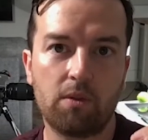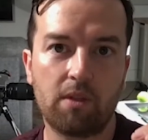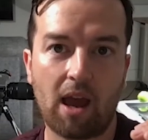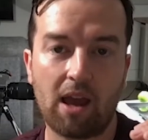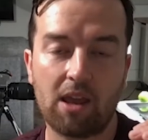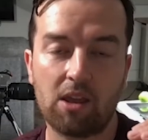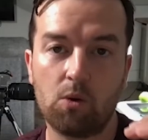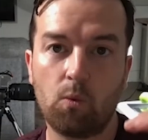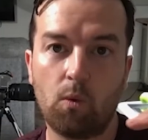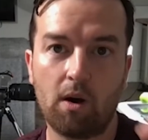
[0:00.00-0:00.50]

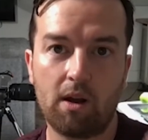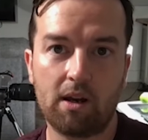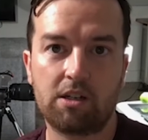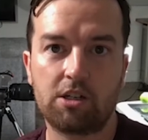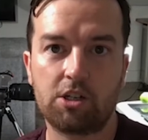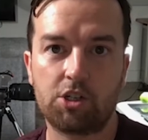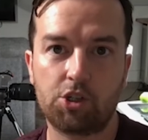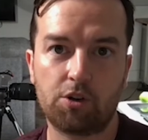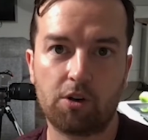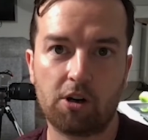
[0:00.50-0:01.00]
that you want it
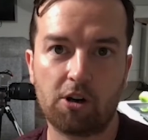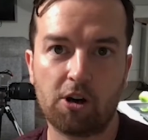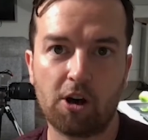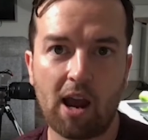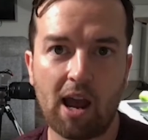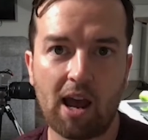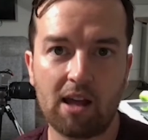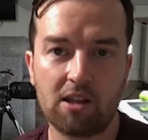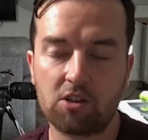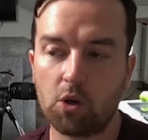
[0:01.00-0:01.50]
to trigger
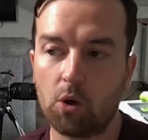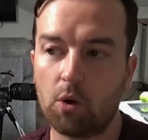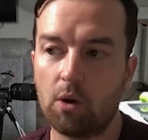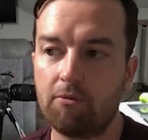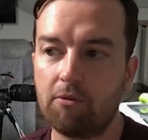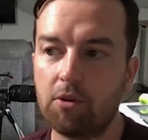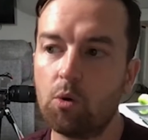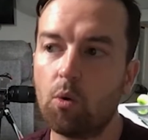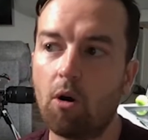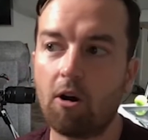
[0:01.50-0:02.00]
at. So
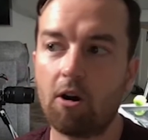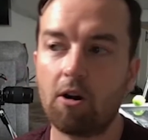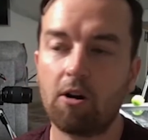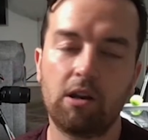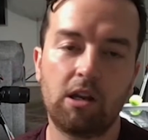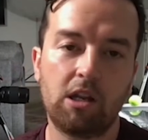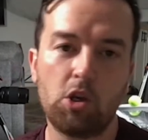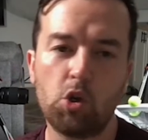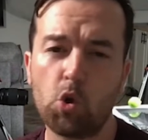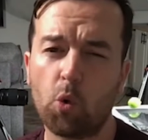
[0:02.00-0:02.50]
if you are
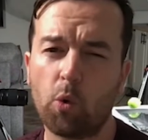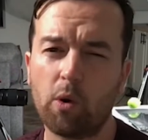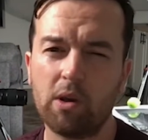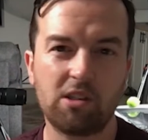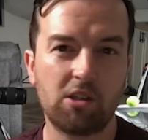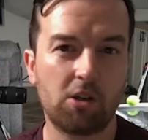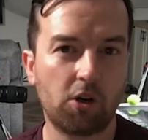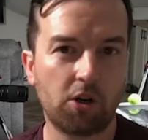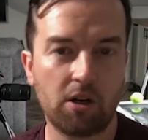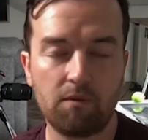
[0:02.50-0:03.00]
in a
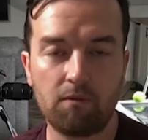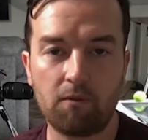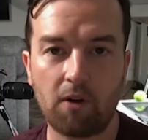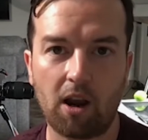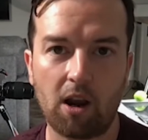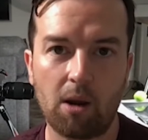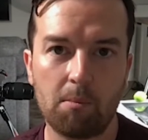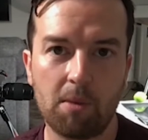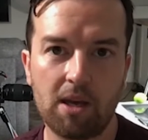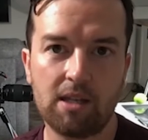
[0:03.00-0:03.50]
noisier
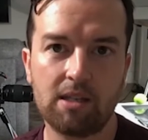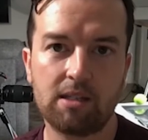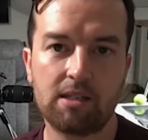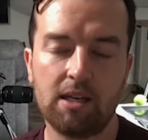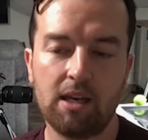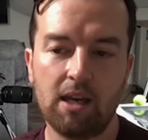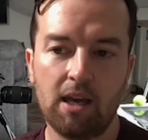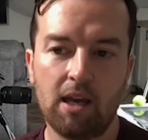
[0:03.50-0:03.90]
environment,